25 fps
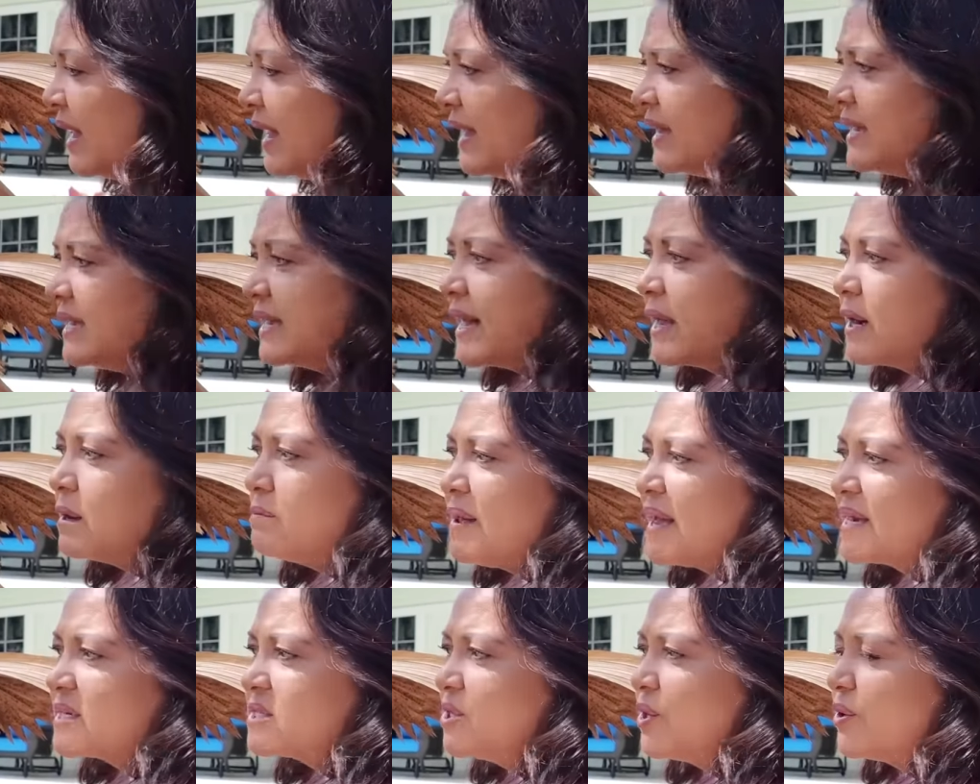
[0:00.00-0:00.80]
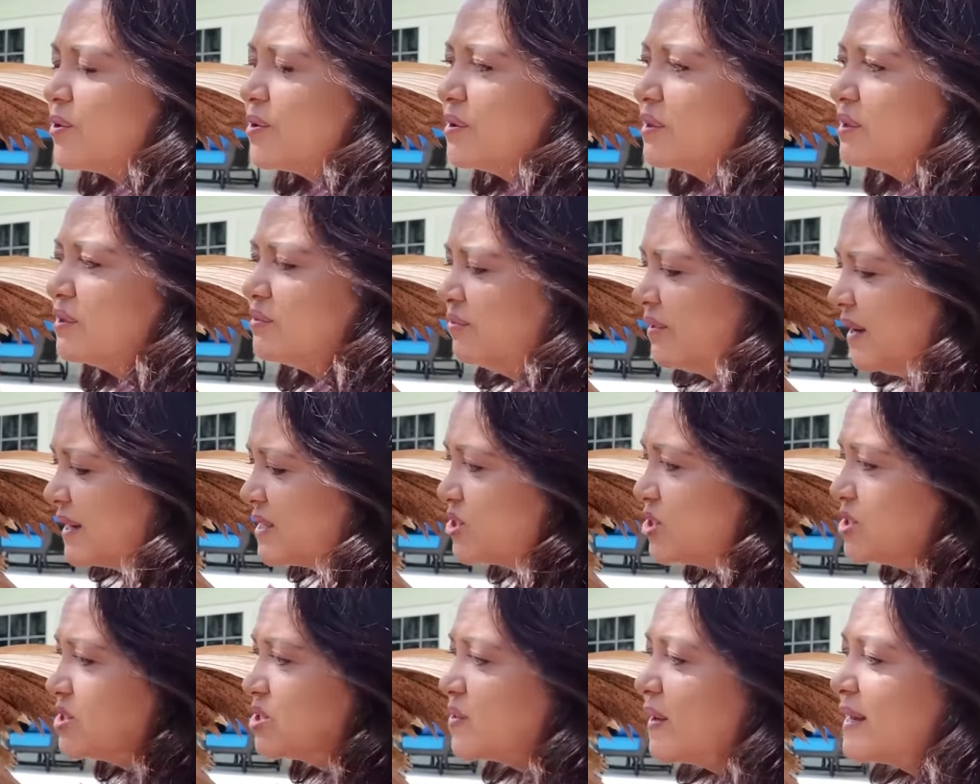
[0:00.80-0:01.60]
any kind of bacterial
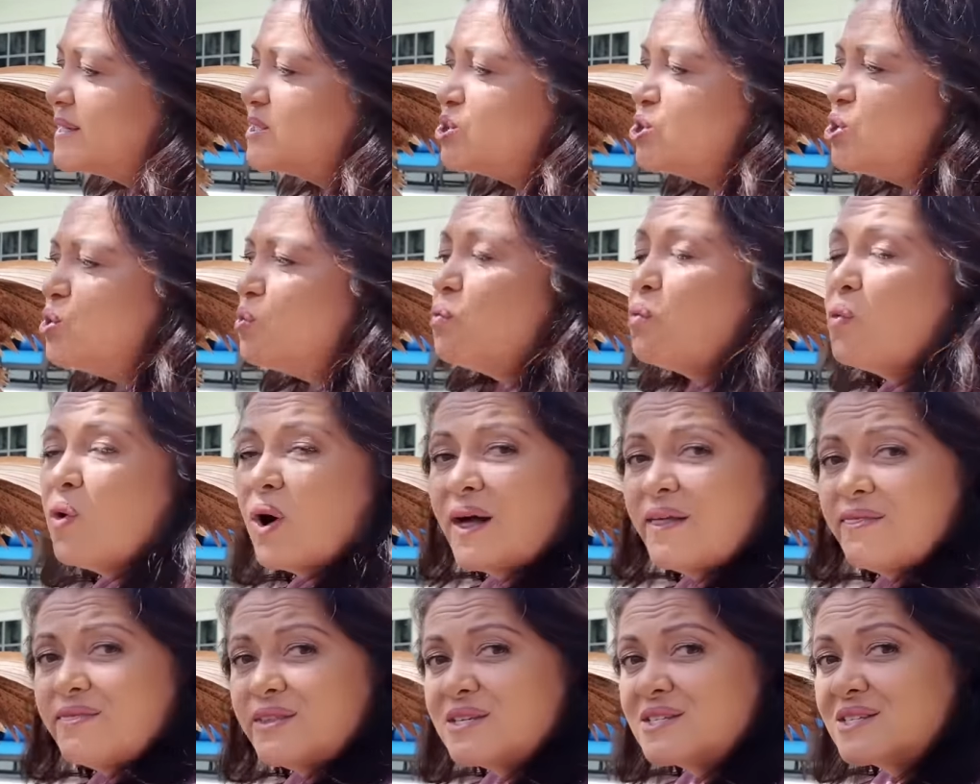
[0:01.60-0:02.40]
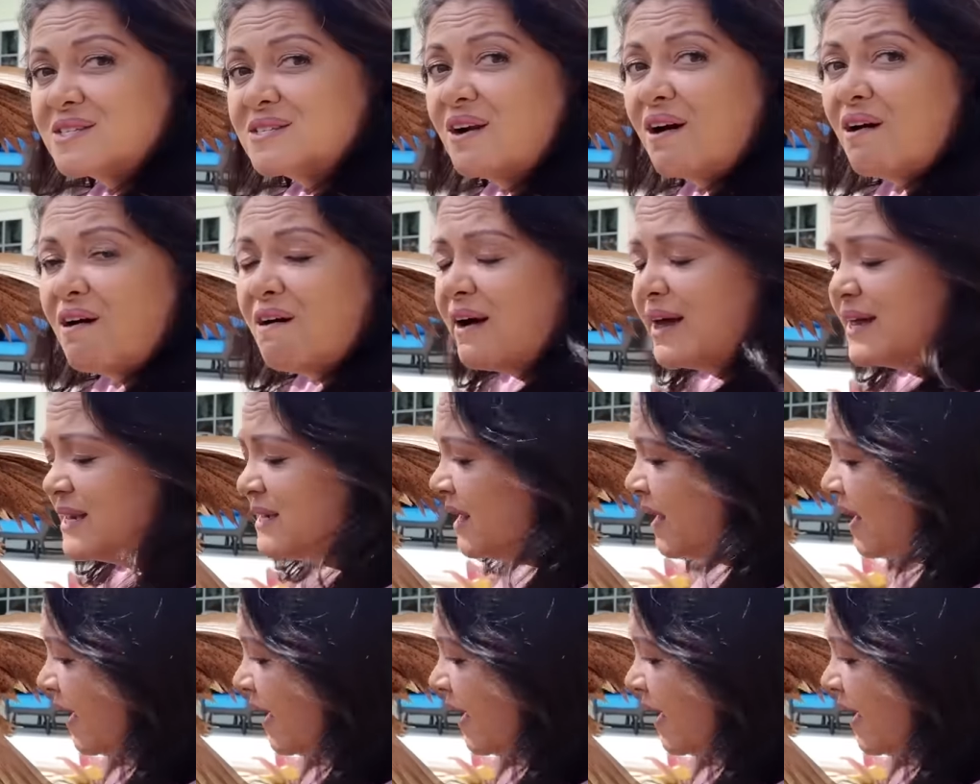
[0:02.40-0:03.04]
infection. So I do want this gone,